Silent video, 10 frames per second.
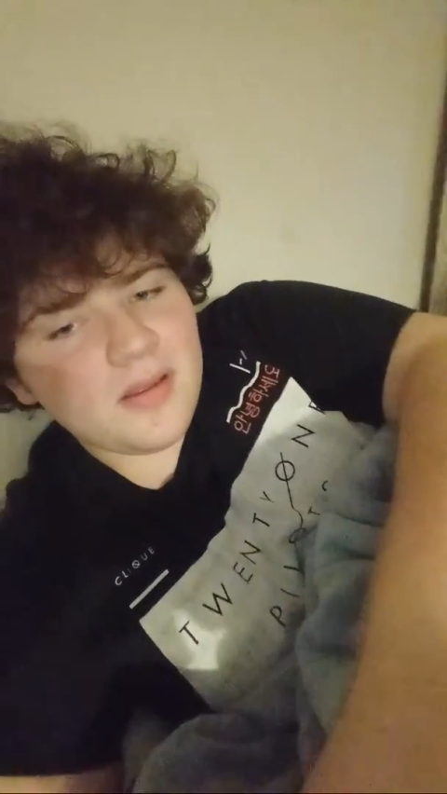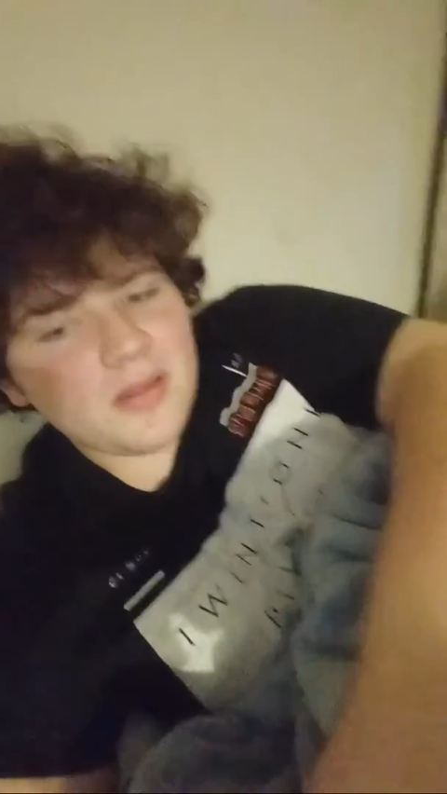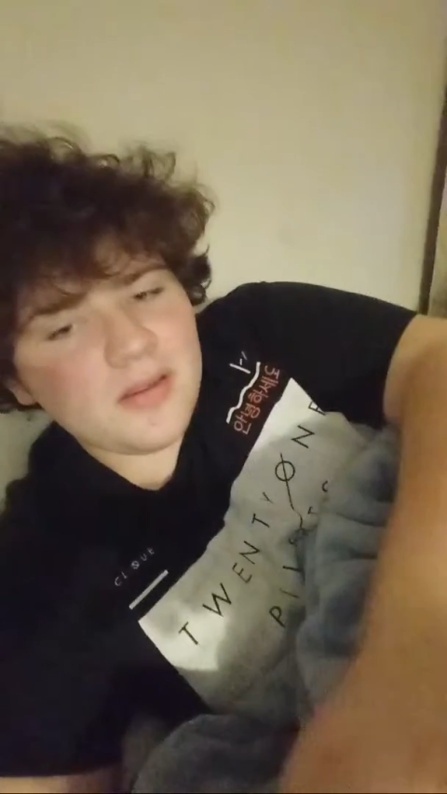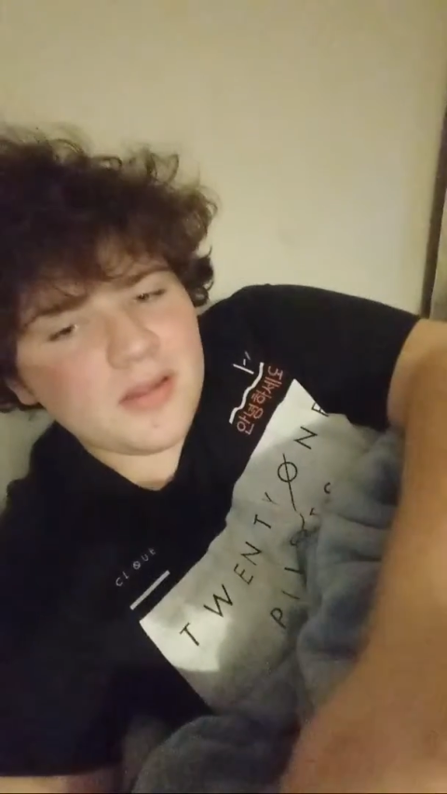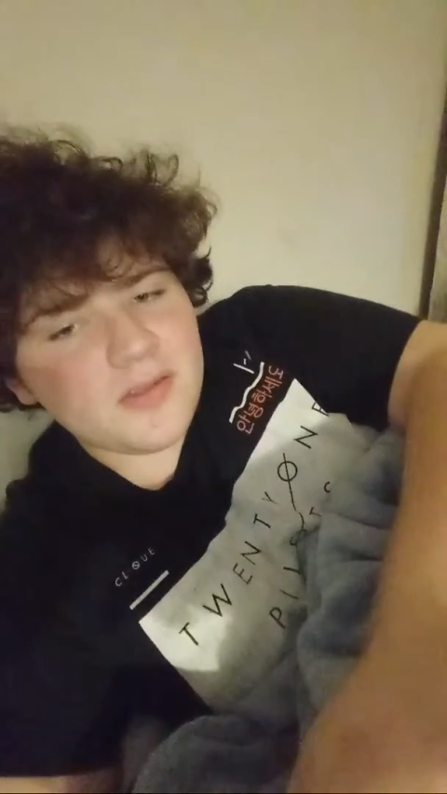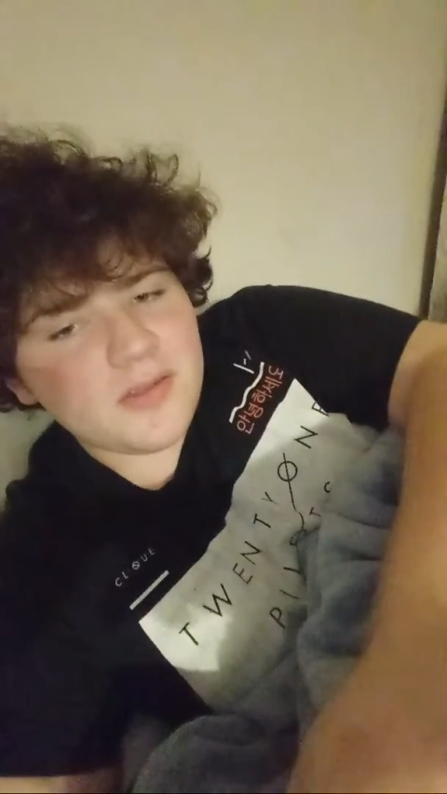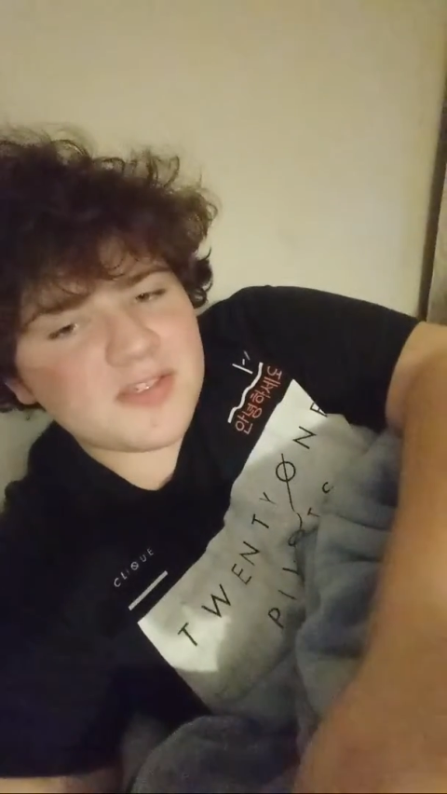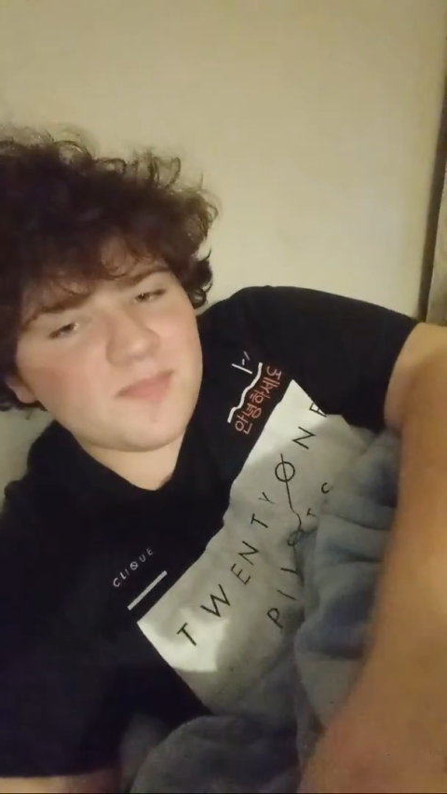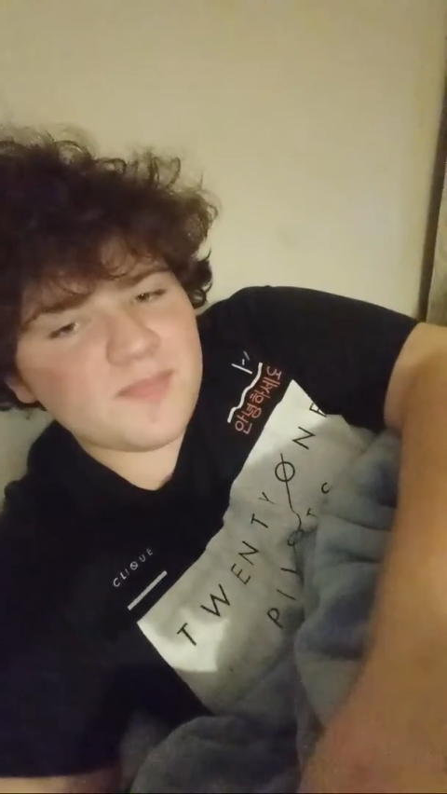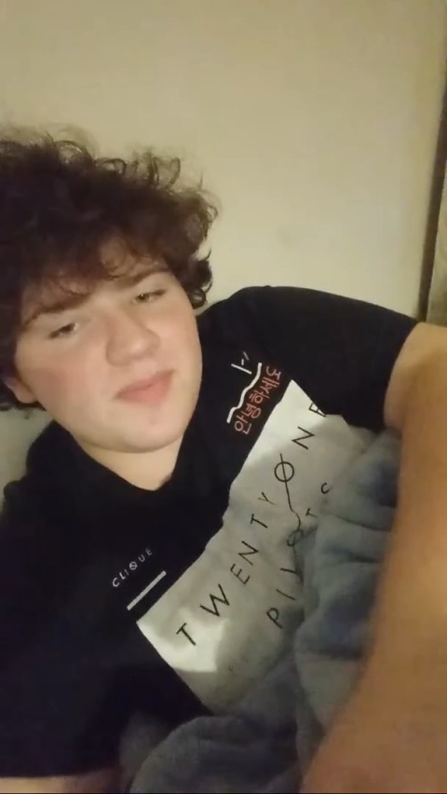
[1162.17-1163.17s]
used to
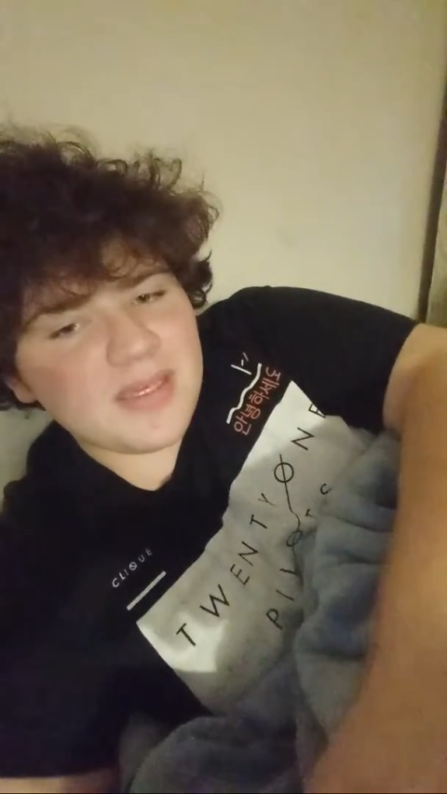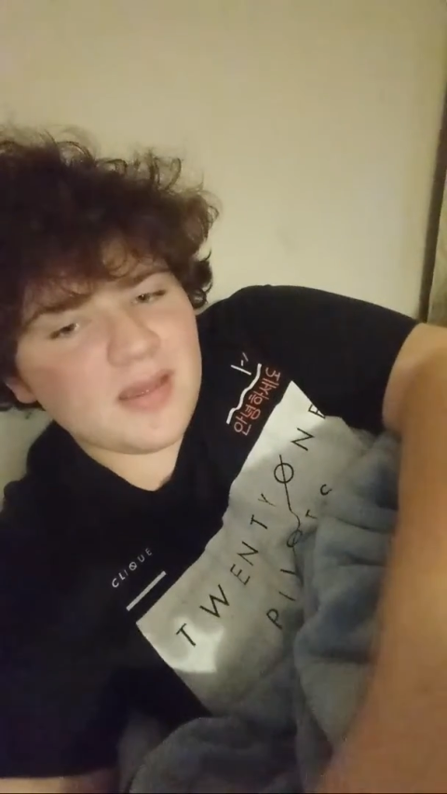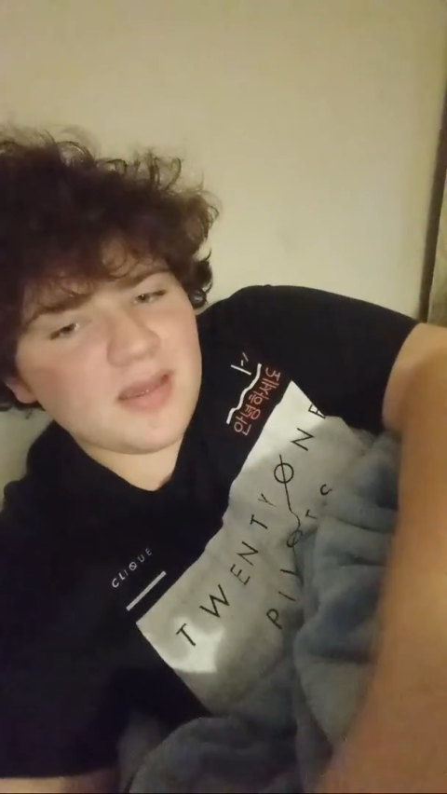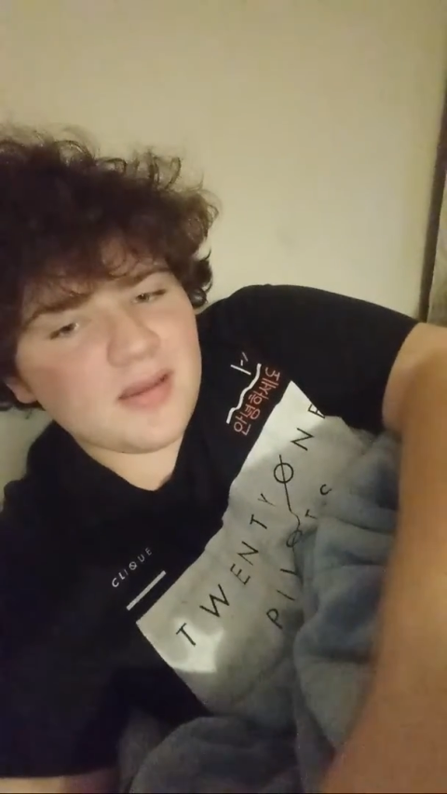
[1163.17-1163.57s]
be